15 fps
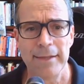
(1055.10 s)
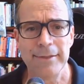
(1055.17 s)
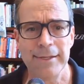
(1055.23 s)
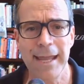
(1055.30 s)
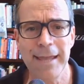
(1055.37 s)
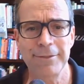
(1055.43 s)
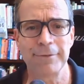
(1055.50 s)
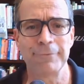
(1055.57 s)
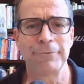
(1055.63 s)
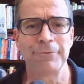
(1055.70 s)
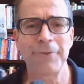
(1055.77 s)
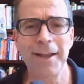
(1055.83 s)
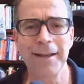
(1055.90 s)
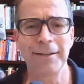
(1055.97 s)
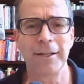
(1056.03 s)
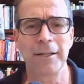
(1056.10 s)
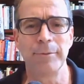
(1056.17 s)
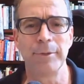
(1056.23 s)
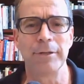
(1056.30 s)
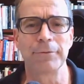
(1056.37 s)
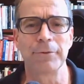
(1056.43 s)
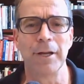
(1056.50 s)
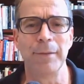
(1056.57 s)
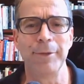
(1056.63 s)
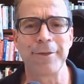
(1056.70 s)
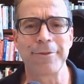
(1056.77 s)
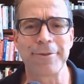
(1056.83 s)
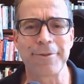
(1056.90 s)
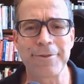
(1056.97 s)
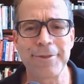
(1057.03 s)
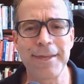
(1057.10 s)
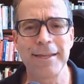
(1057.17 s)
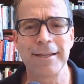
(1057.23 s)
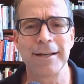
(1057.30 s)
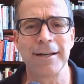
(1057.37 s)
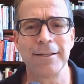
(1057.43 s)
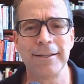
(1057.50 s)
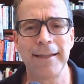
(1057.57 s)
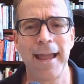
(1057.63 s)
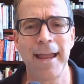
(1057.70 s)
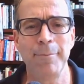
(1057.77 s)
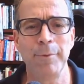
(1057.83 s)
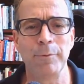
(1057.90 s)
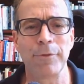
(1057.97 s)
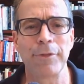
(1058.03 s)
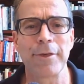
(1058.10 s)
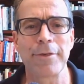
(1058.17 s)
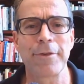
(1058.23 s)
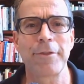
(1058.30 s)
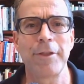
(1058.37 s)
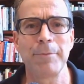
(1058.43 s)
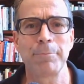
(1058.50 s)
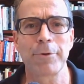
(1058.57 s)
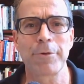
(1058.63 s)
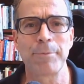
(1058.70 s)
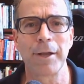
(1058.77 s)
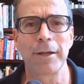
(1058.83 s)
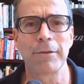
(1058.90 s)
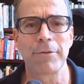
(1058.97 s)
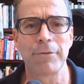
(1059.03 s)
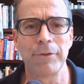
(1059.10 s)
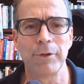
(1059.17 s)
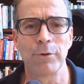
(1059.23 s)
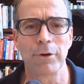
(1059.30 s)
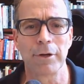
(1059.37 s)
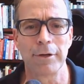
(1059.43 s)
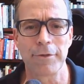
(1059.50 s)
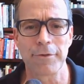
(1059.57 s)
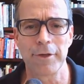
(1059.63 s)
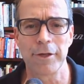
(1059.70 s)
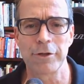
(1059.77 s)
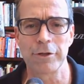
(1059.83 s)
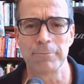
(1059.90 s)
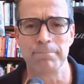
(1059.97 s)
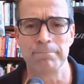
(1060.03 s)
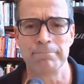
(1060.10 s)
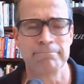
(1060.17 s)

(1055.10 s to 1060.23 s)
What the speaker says: The eighth and final element of framing is to seek alignment with existing perspectives of the organization.